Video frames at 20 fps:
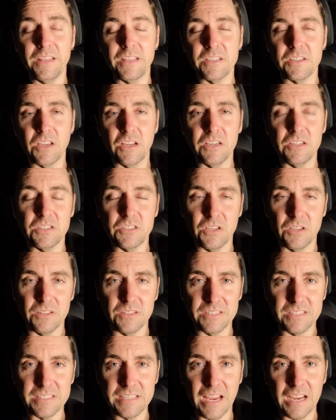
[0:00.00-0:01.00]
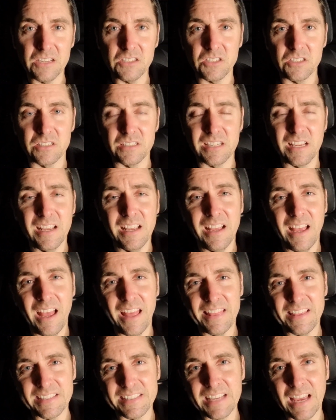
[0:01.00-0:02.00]
There's only certain sections,
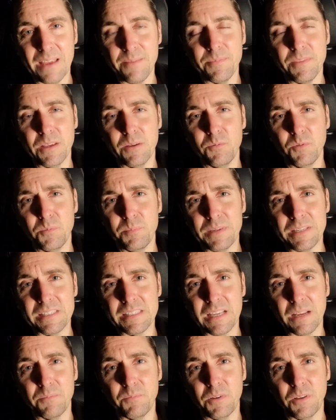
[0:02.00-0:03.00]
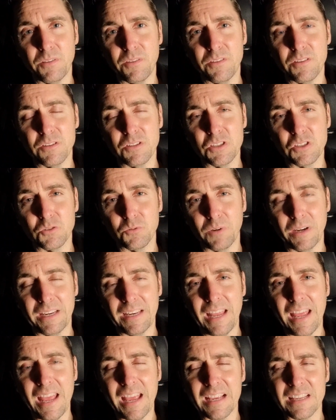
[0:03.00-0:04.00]
and the same thing would be said with
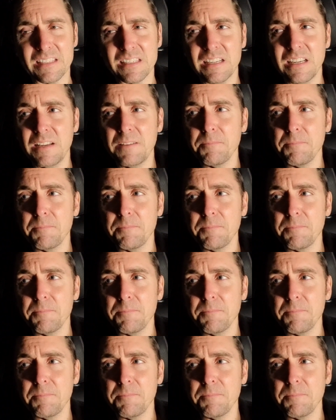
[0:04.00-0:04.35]
ScreenX.